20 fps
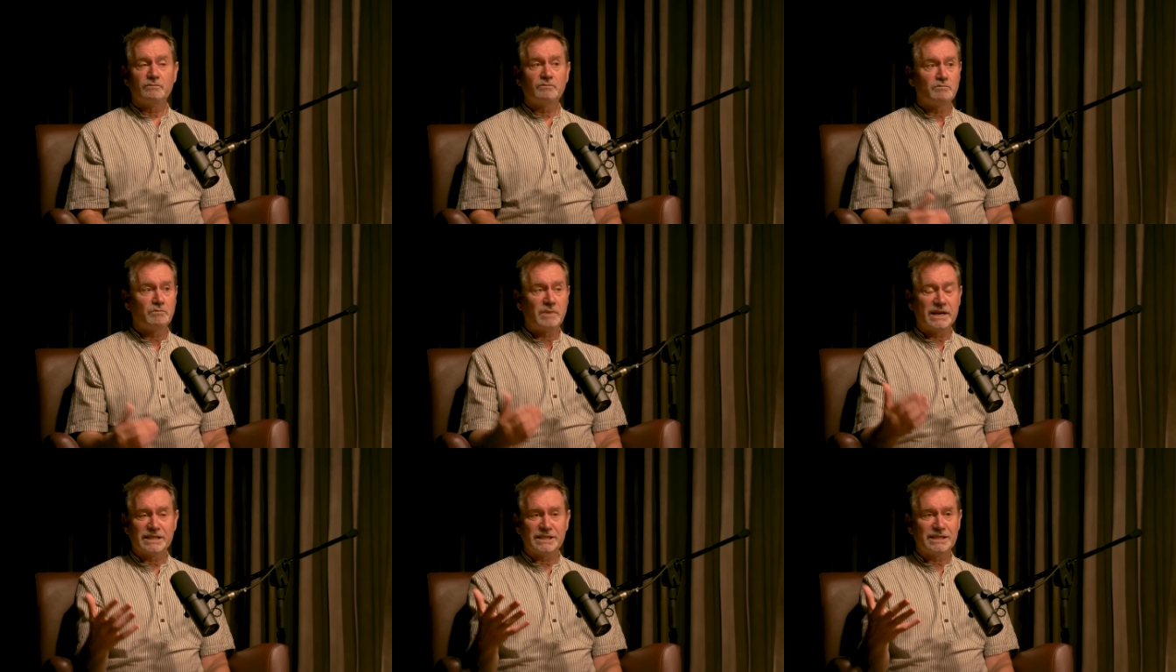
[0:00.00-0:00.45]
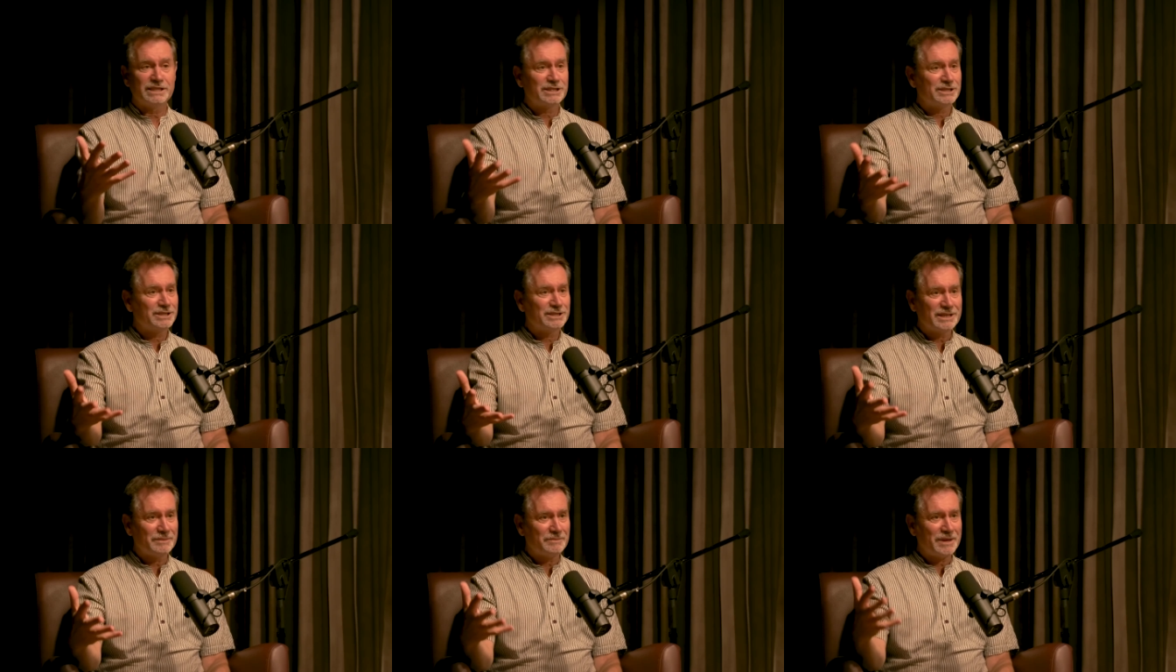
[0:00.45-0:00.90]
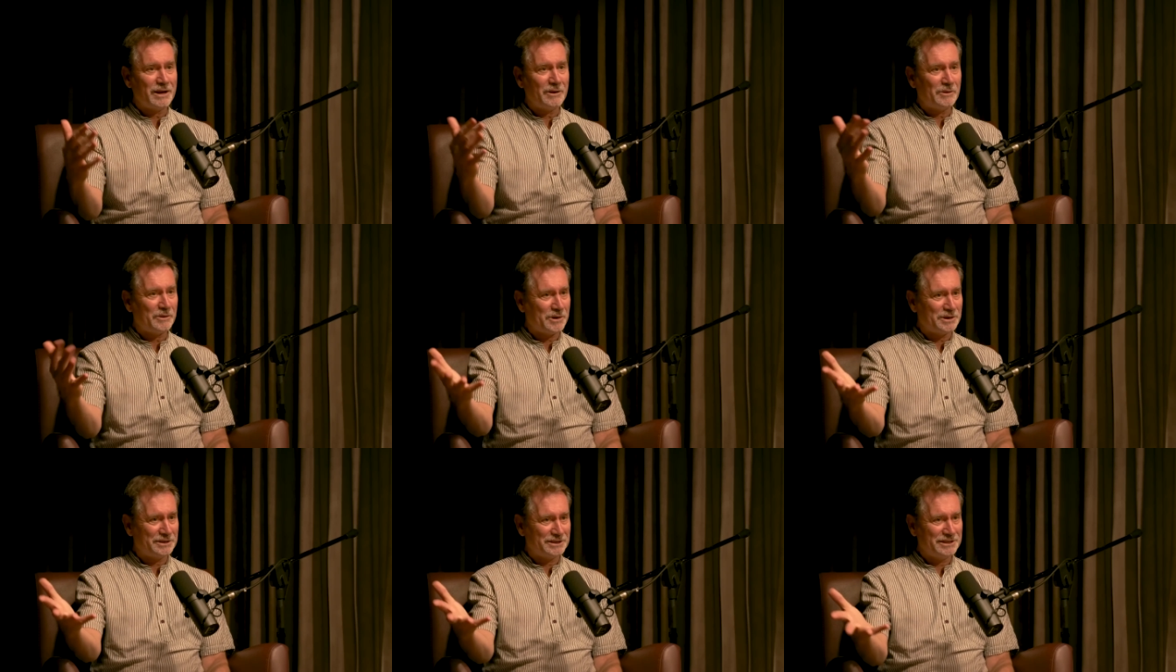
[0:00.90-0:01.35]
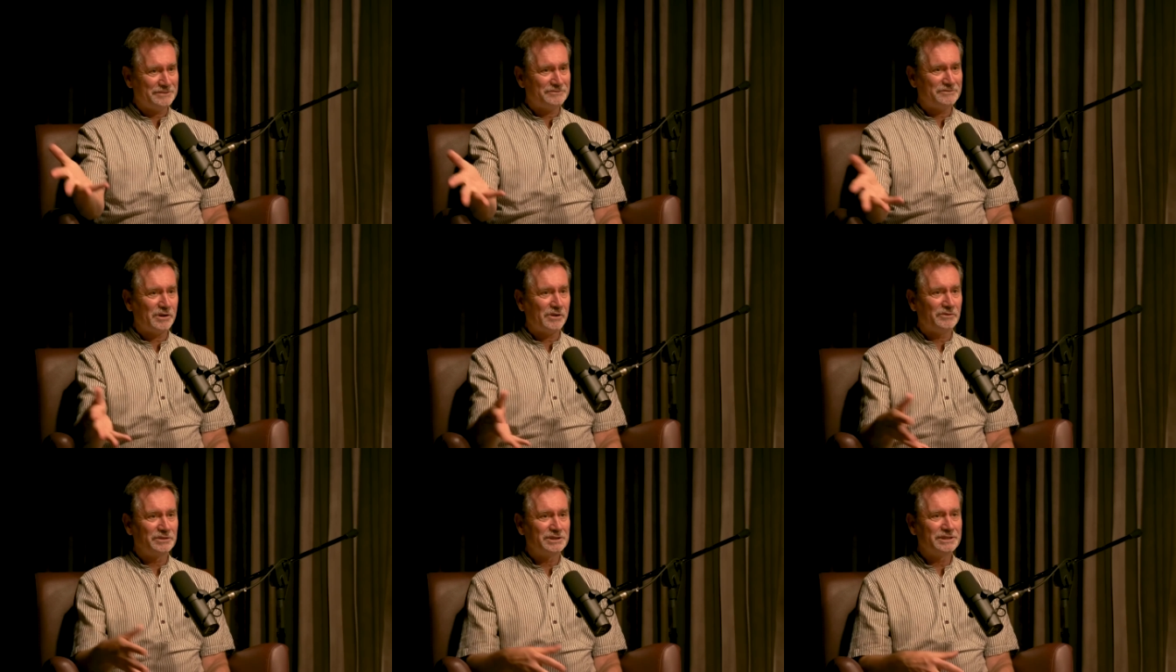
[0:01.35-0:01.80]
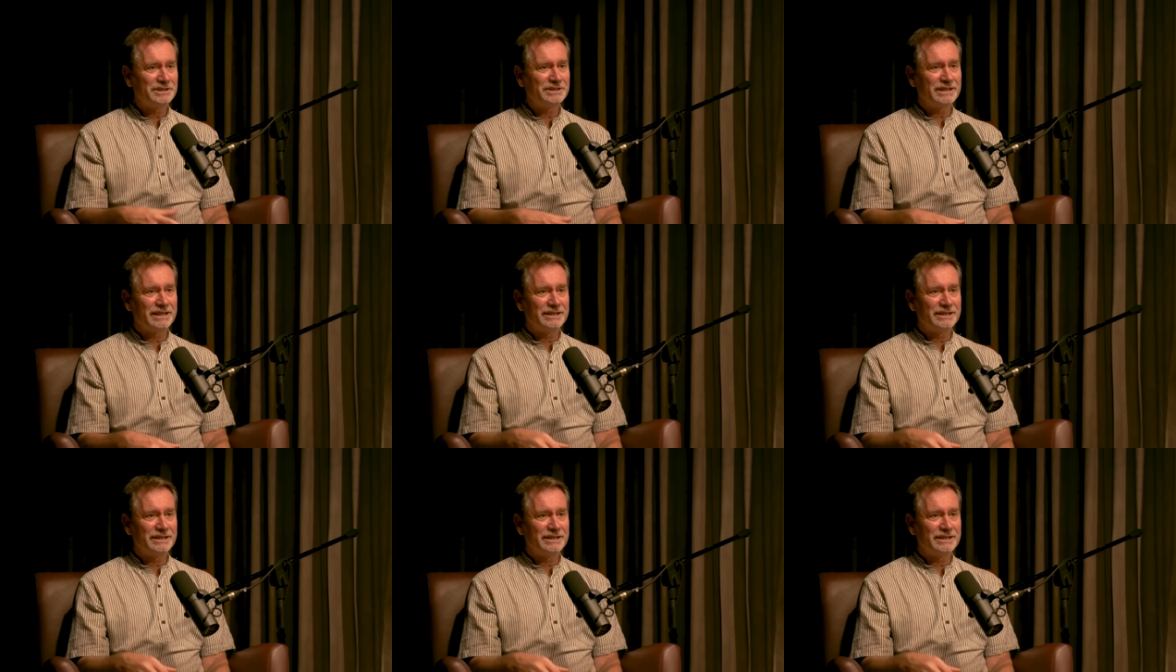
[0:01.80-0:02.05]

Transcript: My sisters somehow got involved in it,